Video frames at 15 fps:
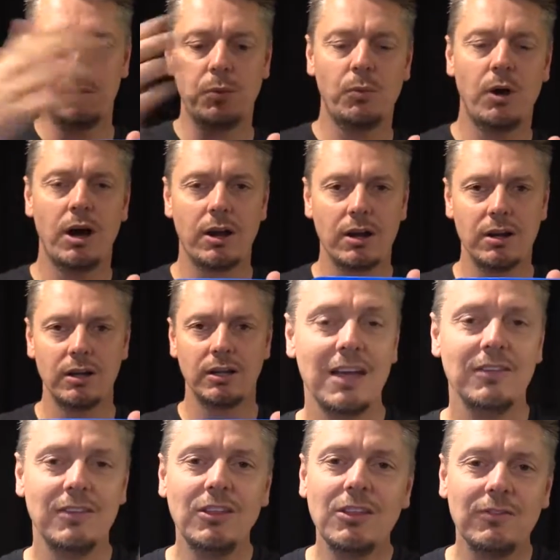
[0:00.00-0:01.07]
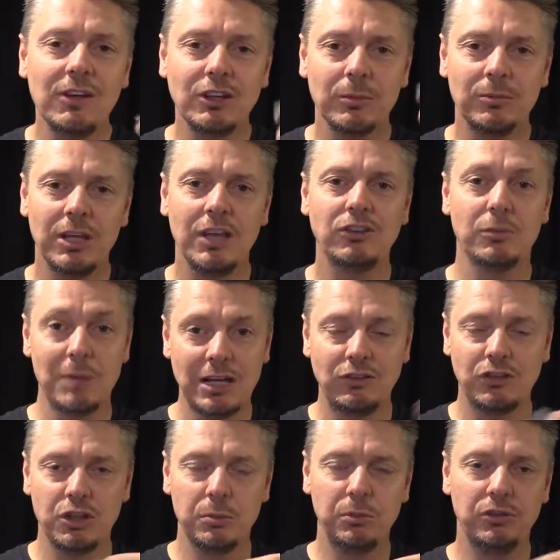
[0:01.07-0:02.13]
it with water. Then the victim takes some
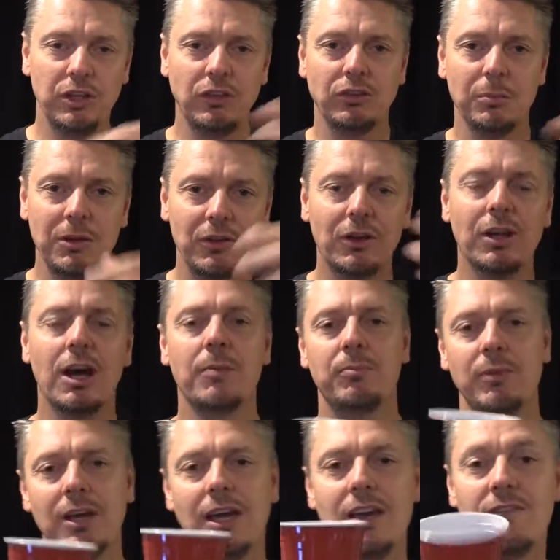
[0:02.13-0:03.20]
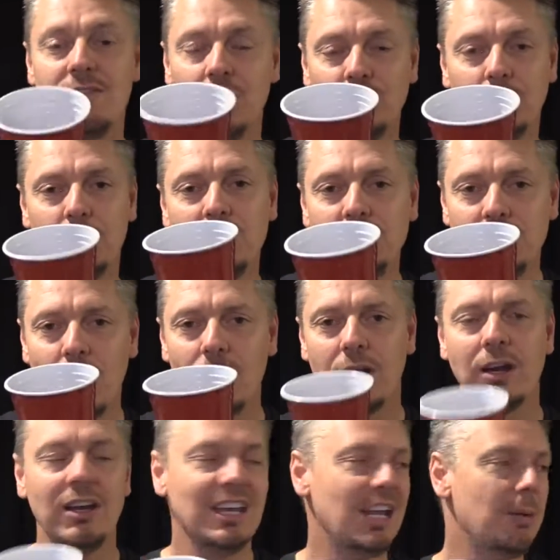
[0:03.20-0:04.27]
ice cubes, sticks them in their cup, fills it with
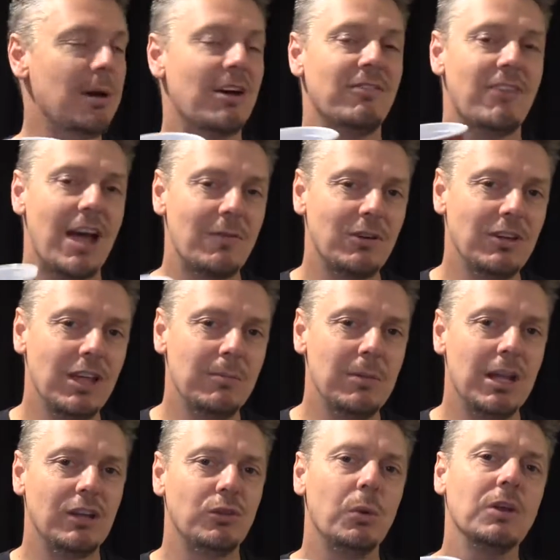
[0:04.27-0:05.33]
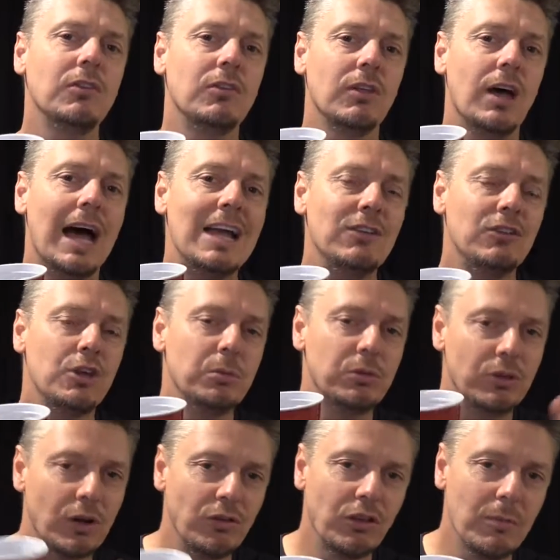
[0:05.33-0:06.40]
soda, and about 5 or 10 minutes, once the ice cube
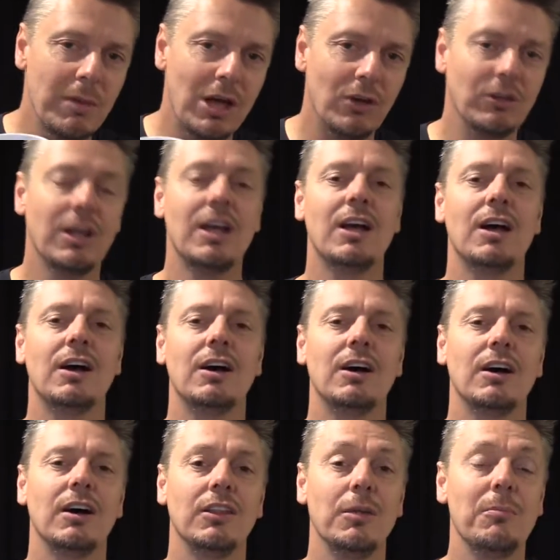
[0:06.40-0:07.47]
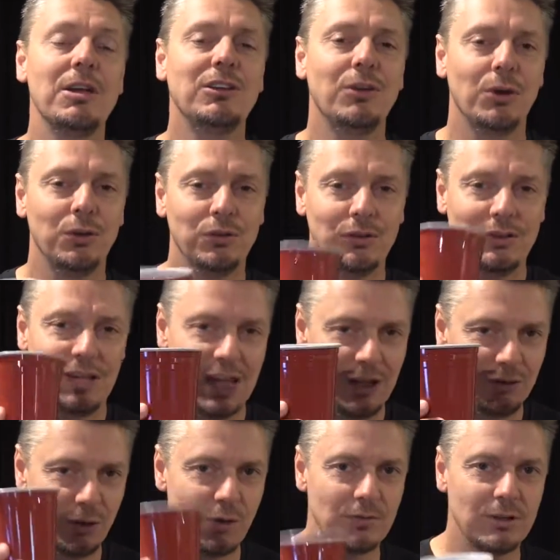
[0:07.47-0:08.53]
starts to melt, the Mentos
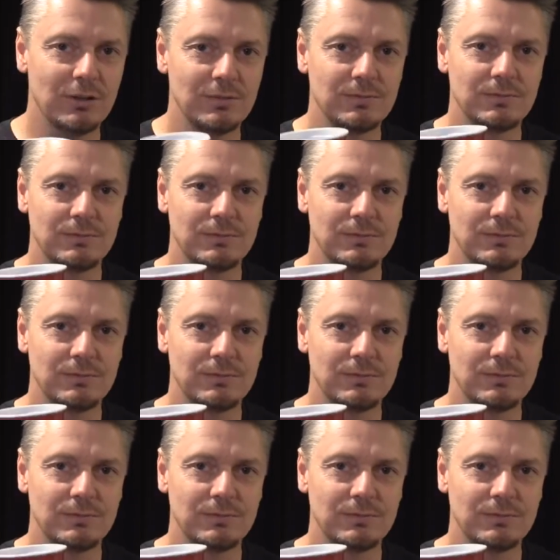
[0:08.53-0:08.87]
takes over.